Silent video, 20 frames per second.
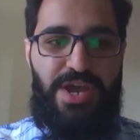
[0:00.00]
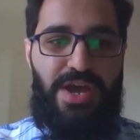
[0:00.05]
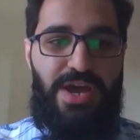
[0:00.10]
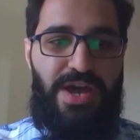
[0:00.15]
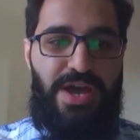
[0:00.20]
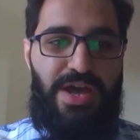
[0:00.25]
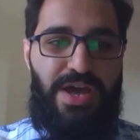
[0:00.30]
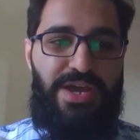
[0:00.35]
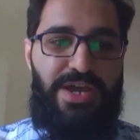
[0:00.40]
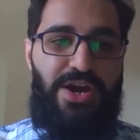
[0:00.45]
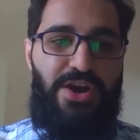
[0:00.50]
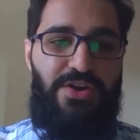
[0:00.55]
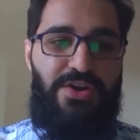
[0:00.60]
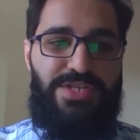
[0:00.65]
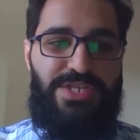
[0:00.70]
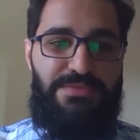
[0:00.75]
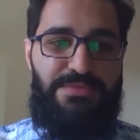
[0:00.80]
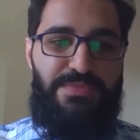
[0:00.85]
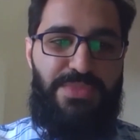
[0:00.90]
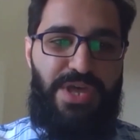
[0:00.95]
a
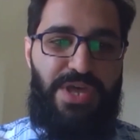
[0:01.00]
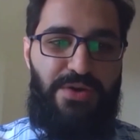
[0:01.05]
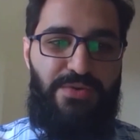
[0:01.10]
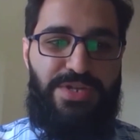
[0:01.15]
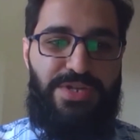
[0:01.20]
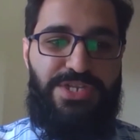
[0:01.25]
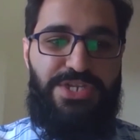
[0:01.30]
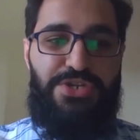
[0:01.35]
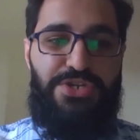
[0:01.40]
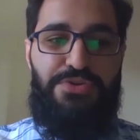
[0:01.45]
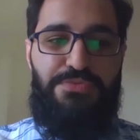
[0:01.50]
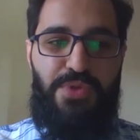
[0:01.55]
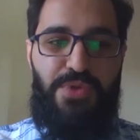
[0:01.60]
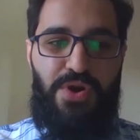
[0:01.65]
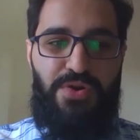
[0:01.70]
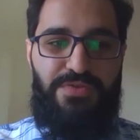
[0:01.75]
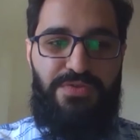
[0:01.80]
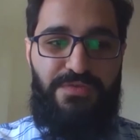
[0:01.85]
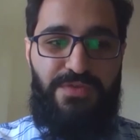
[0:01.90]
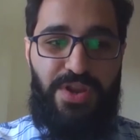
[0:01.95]
concept known as the
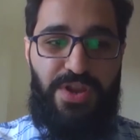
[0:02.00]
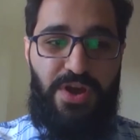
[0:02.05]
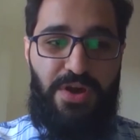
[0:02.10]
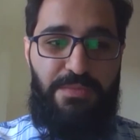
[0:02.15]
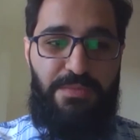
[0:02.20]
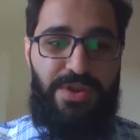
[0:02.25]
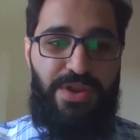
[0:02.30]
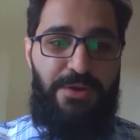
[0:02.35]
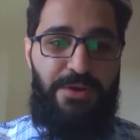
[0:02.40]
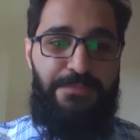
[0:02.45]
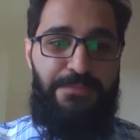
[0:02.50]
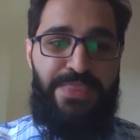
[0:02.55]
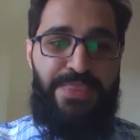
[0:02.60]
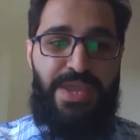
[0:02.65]
rebound phenomenon.